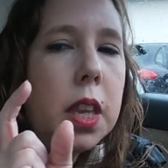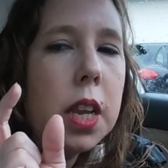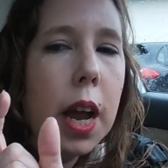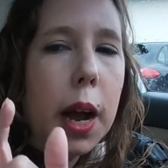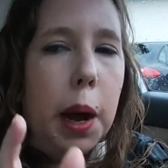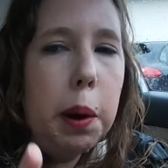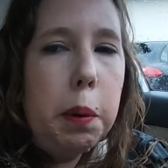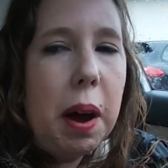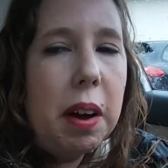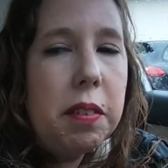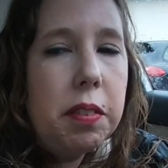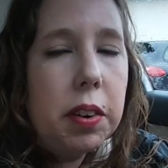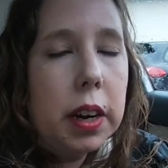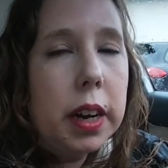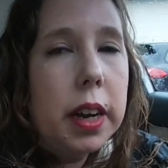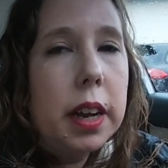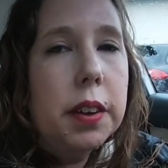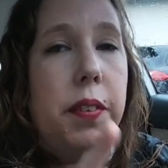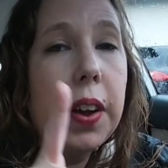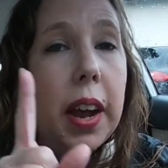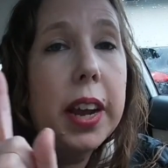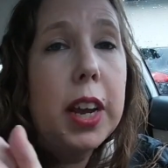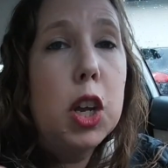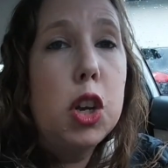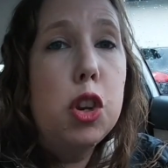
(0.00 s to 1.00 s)
However,
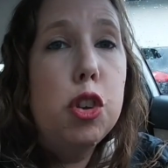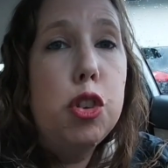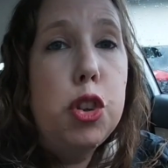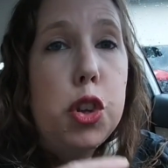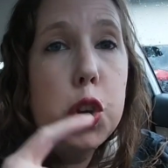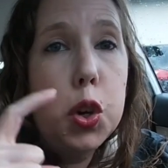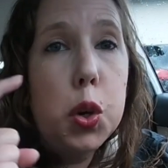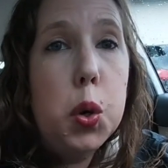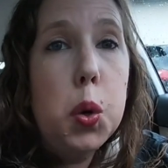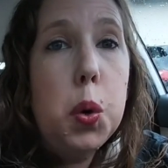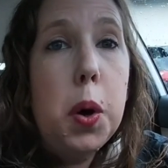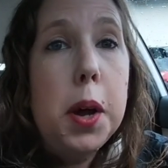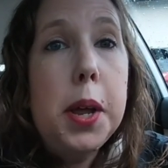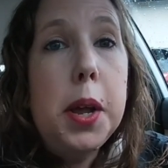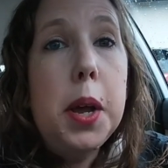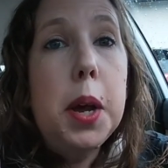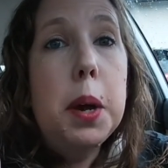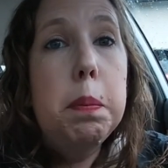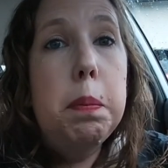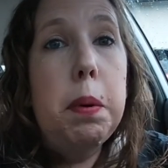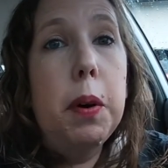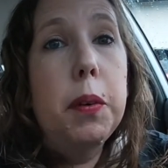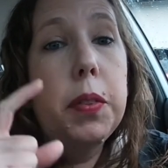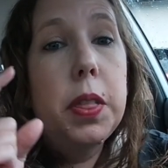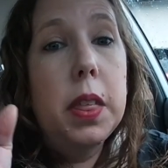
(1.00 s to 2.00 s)
if I can do
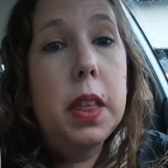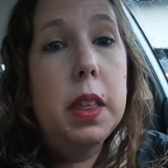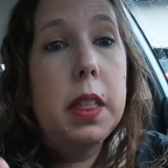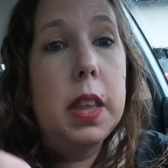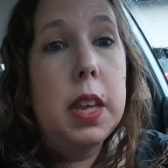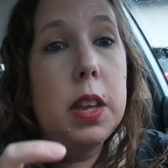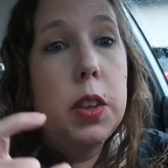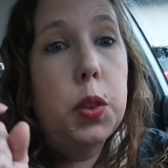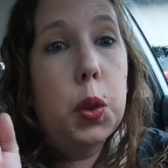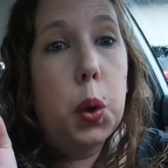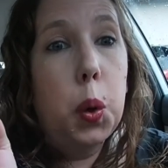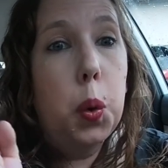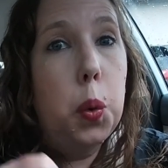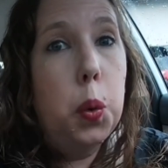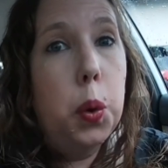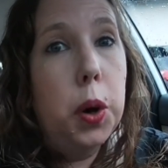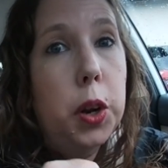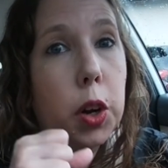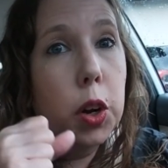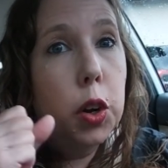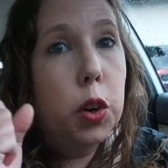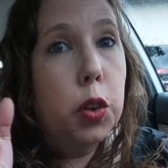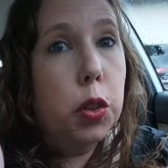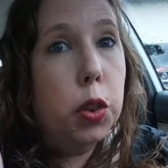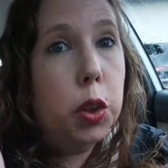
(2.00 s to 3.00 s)
both of these
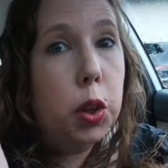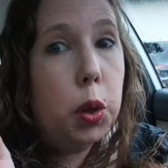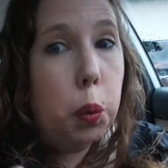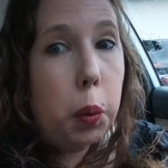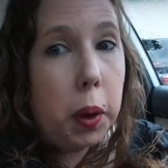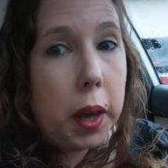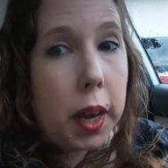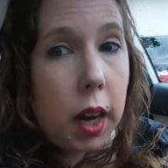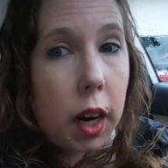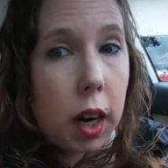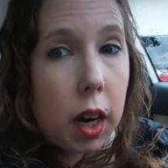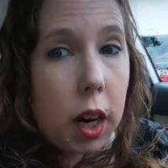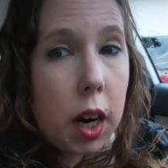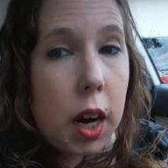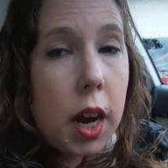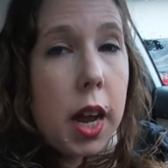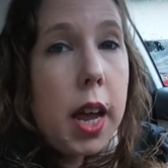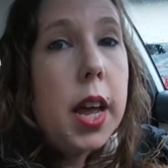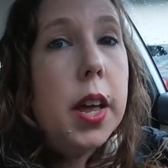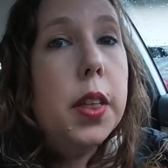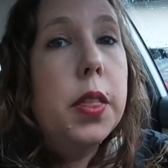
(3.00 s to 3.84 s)
orders quicker,